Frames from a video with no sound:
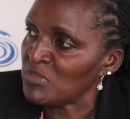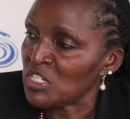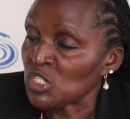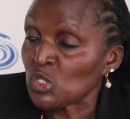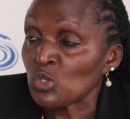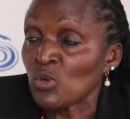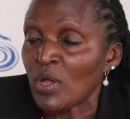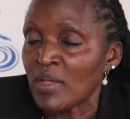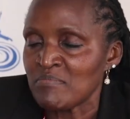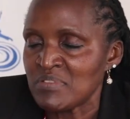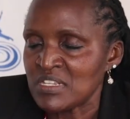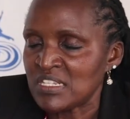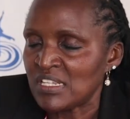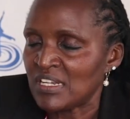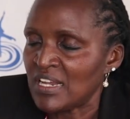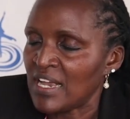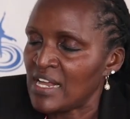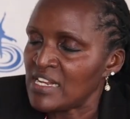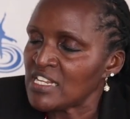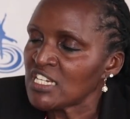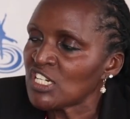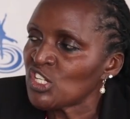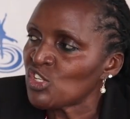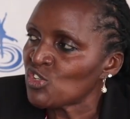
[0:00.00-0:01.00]
me. So I
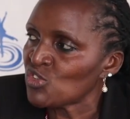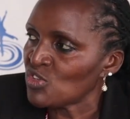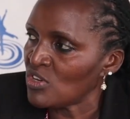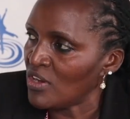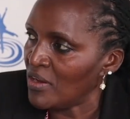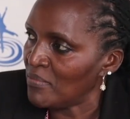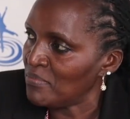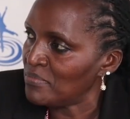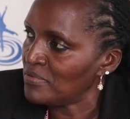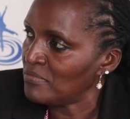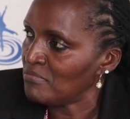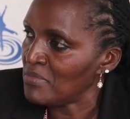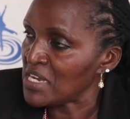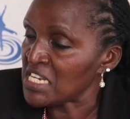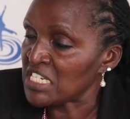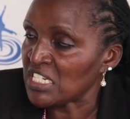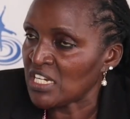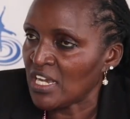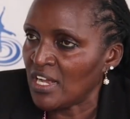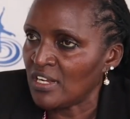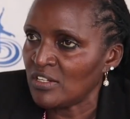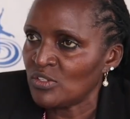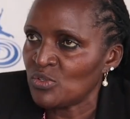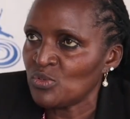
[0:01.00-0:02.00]
basically grew up, my
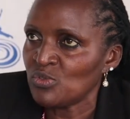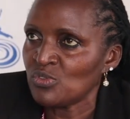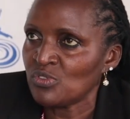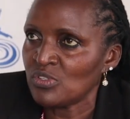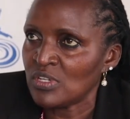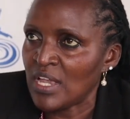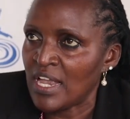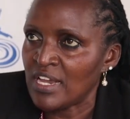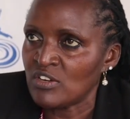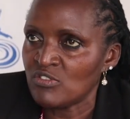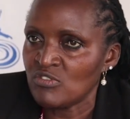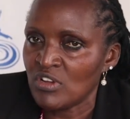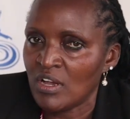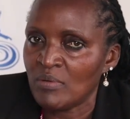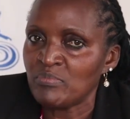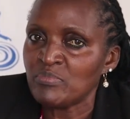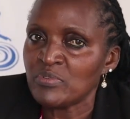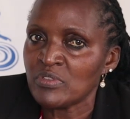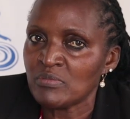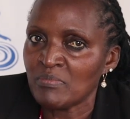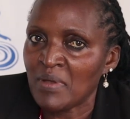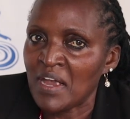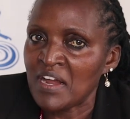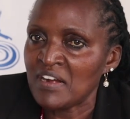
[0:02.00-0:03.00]
childhood, I grew up
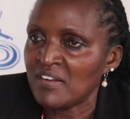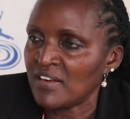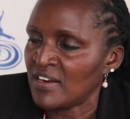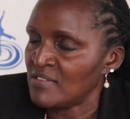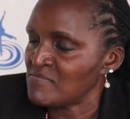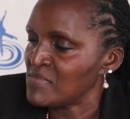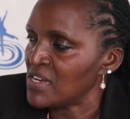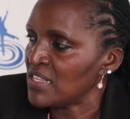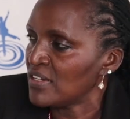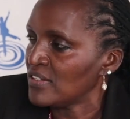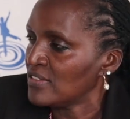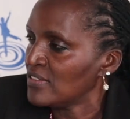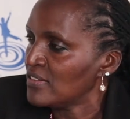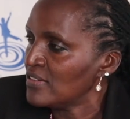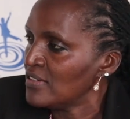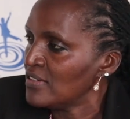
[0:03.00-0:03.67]
with my grandmother.